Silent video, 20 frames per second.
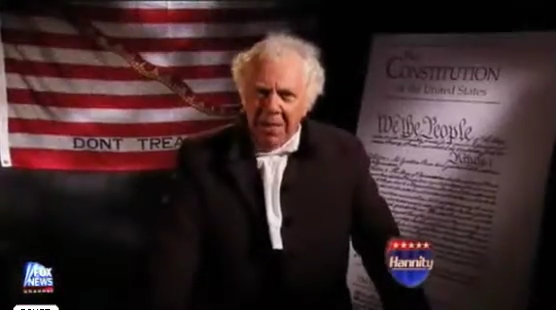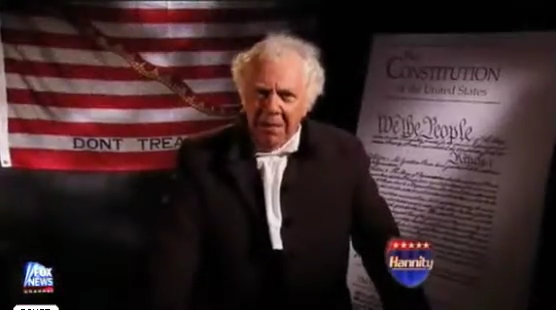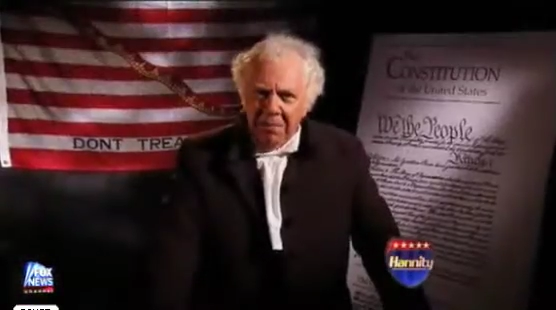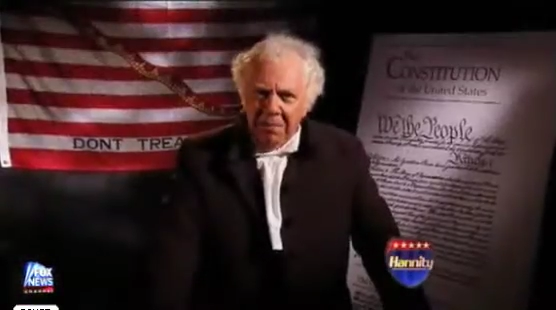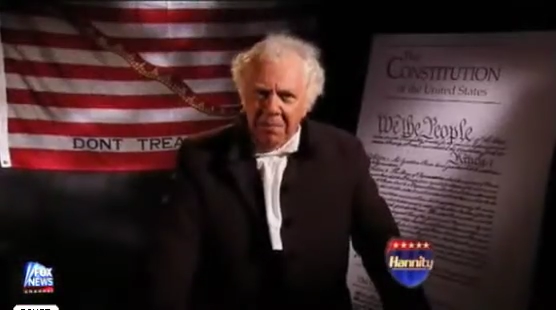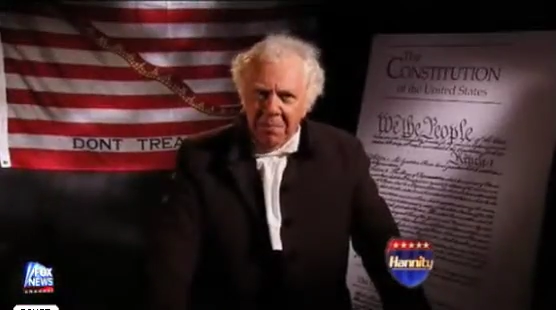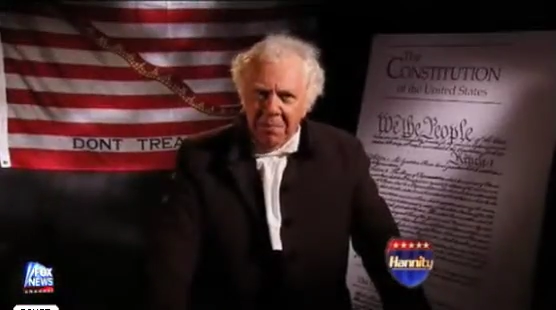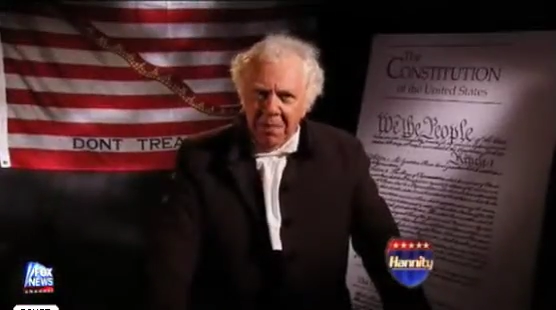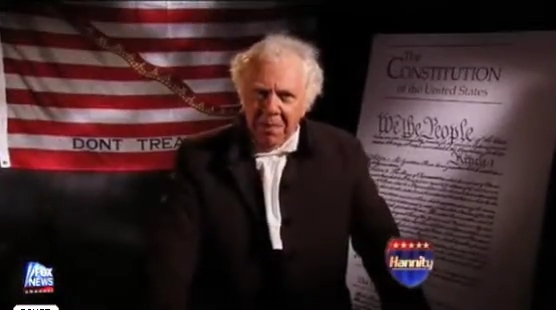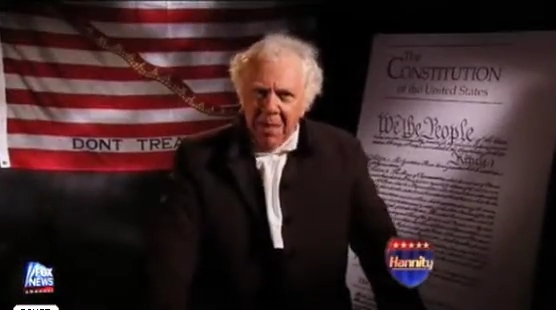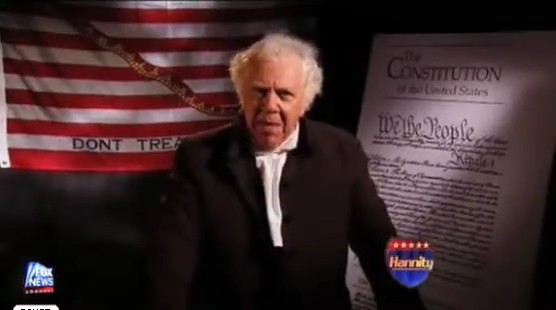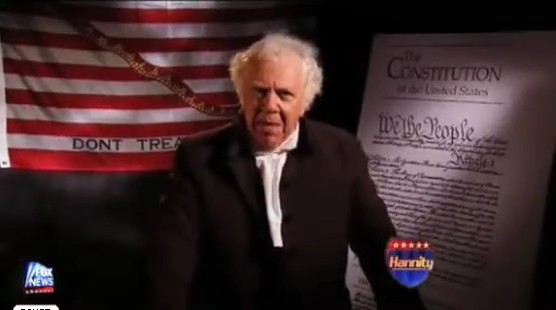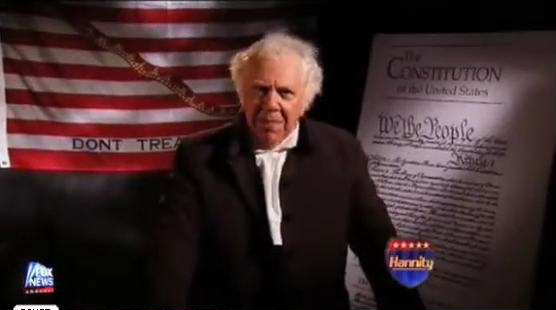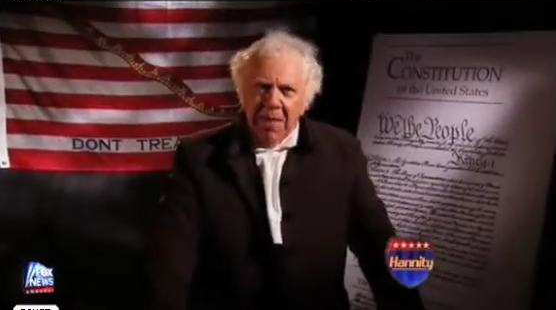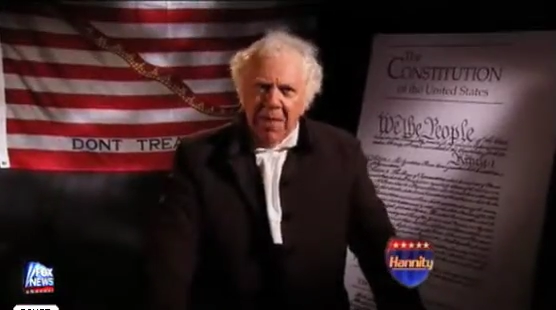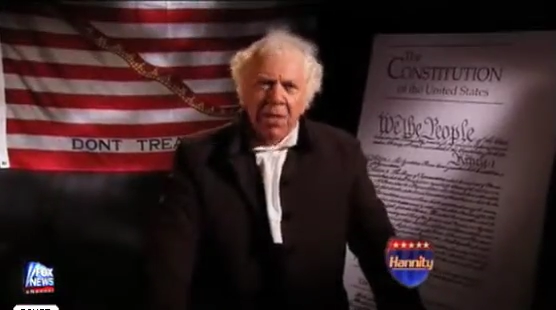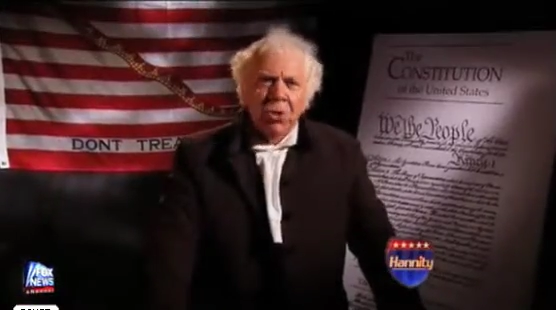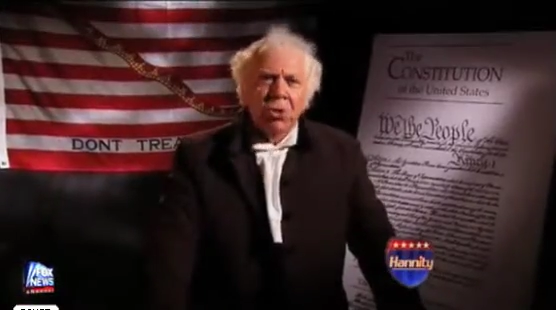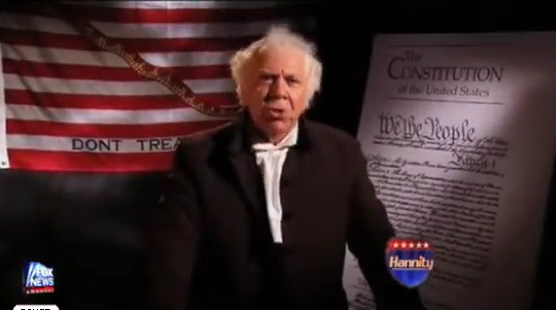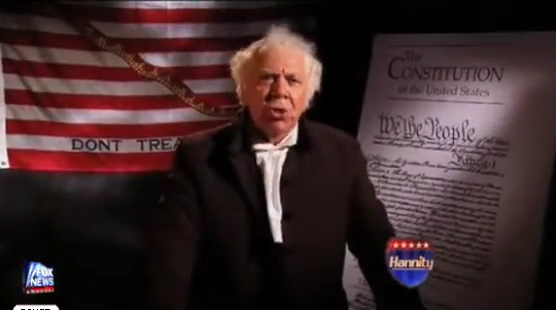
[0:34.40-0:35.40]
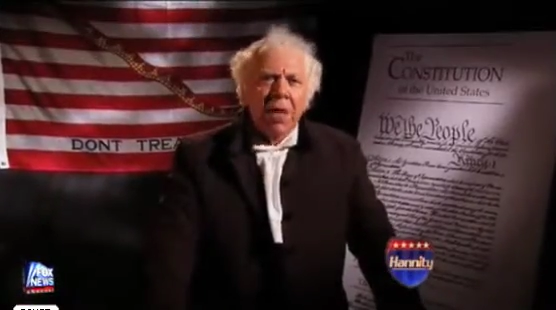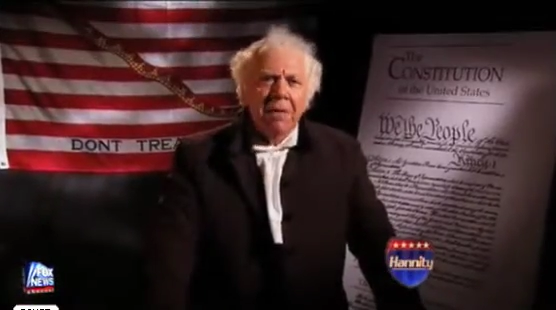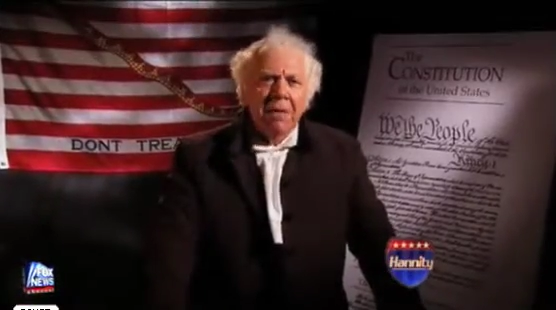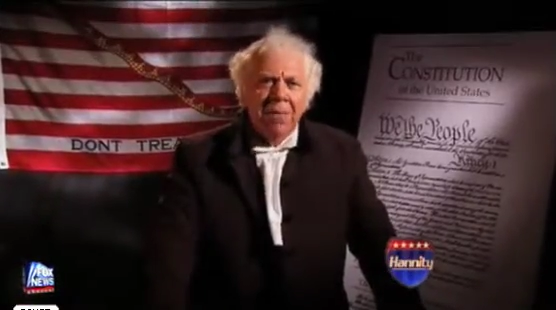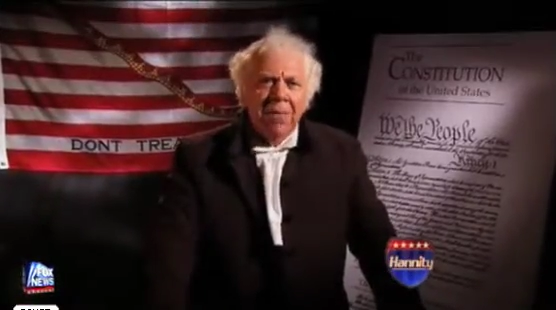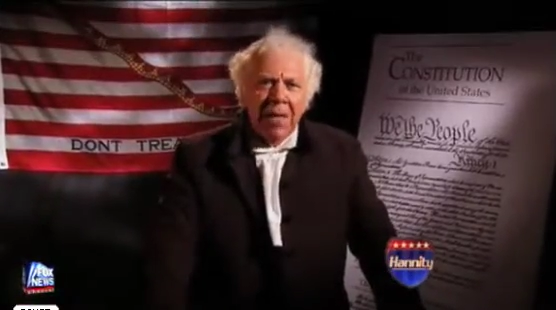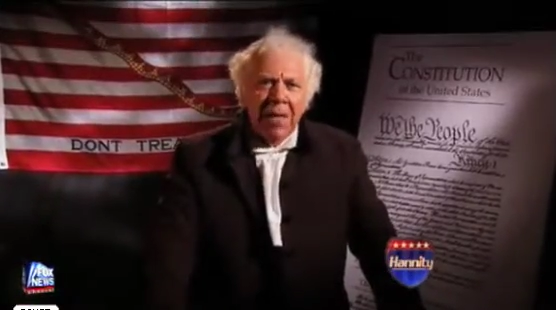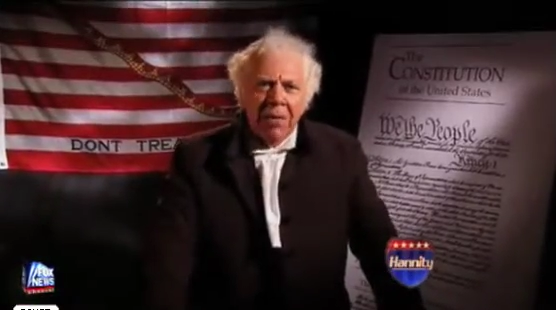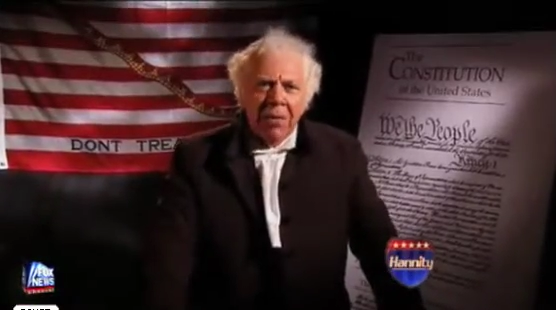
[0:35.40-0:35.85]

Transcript: government that has shamefully